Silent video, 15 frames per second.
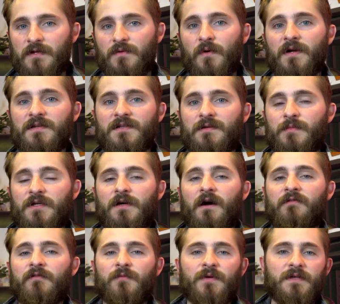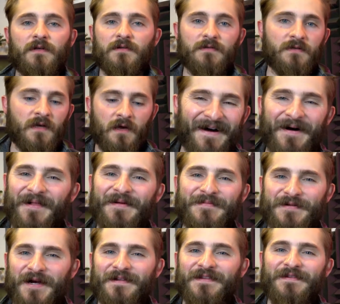you want to see me cover, because all I'm
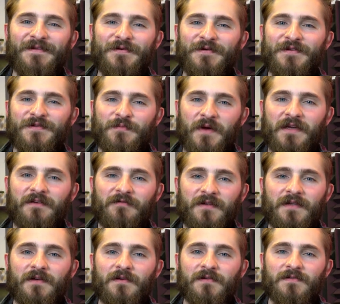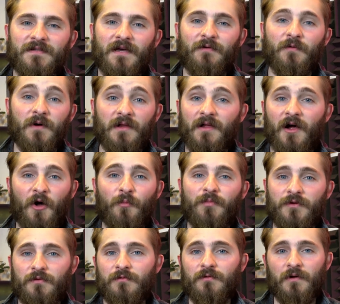trying to do is make videos that will help
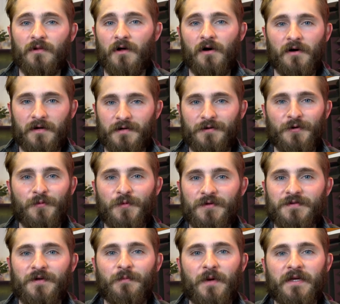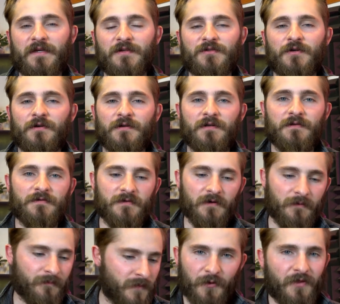you along in your music making journey.
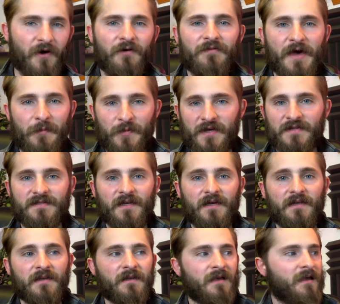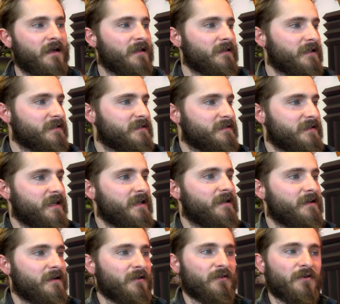So with all that being said, let's
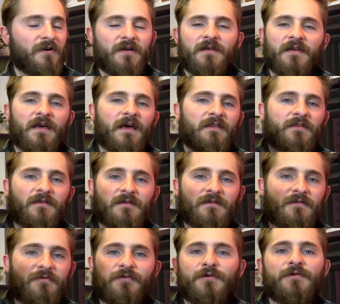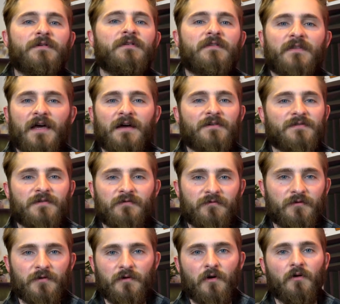take a look at the 30,000
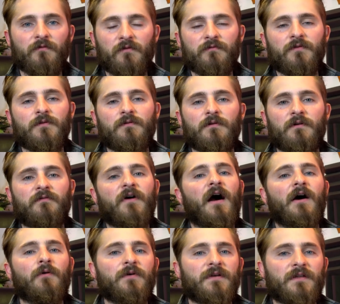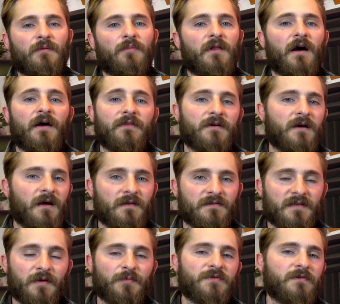foot overview of how we can apply the
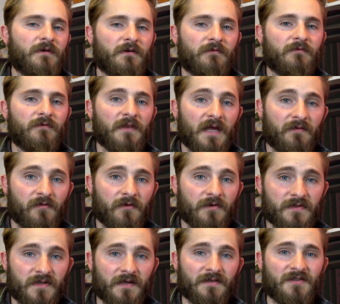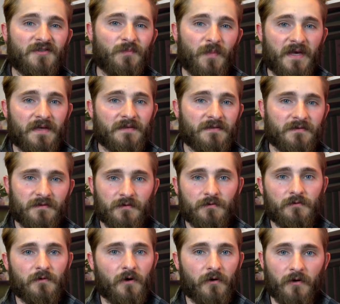concepts of levels and space
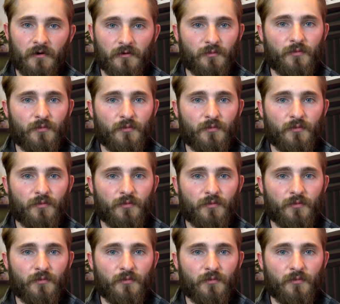to our own